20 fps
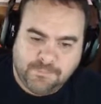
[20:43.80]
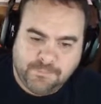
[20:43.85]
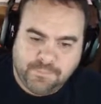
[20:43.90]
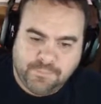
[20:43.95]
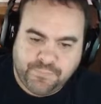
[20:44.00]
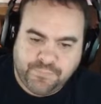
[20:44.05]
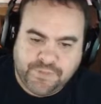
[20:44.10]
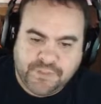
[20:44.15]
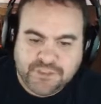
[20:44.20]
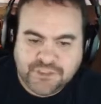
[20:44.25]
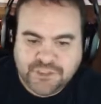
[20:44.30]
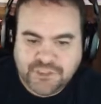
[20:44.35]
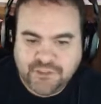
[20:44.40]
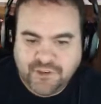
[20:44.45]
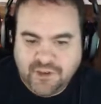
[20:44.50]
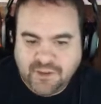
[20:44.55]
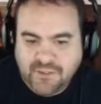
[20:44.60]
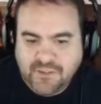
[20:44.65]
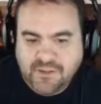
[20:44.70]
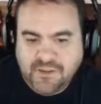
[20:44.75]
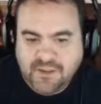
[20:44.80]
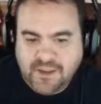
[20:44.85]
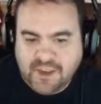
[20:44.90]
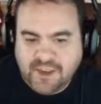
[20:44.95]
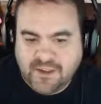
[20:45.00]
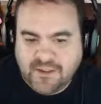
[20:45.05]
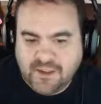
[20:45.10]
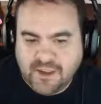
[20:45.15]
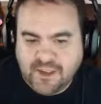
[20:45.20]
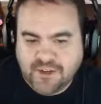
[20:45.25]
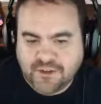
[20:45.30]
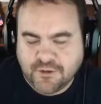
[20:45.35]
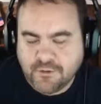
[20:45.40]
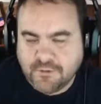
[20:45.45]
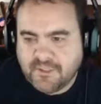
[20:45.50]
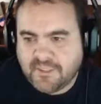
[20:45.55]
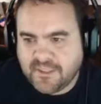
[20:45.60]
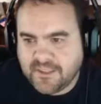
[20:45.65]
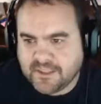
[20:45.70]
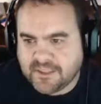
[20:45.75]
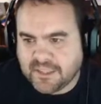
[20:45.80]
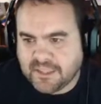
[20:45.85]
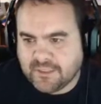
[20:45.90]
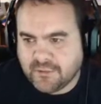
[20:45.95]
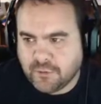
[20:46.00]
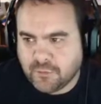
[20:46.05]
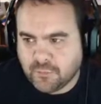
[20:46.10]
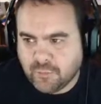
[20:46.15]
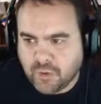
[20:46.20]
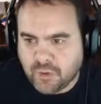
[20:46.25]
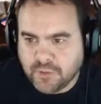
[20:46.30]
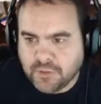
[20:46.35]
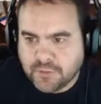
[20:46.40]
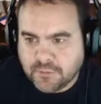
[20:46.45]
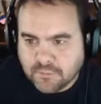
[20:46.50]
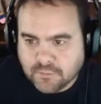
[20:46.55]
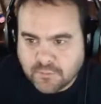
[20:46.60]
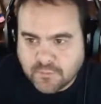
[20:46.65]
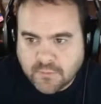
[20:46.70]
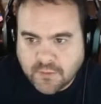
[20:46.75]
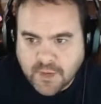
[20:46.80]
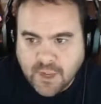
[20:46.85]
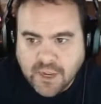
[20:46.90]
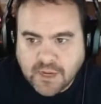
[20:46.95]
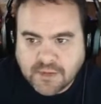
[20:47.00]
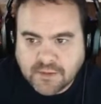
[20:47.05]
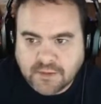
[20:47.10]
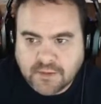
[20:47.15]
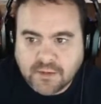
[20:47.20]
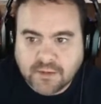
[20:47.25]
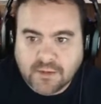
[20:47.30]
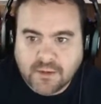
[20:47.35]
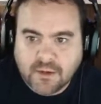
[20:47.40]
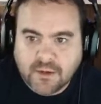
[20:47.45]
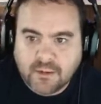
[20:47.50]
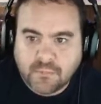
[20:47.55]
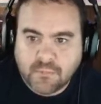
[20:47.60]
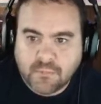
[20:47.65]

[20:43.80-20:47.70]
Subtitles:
This year, I do think that they'll run 9-10 deep.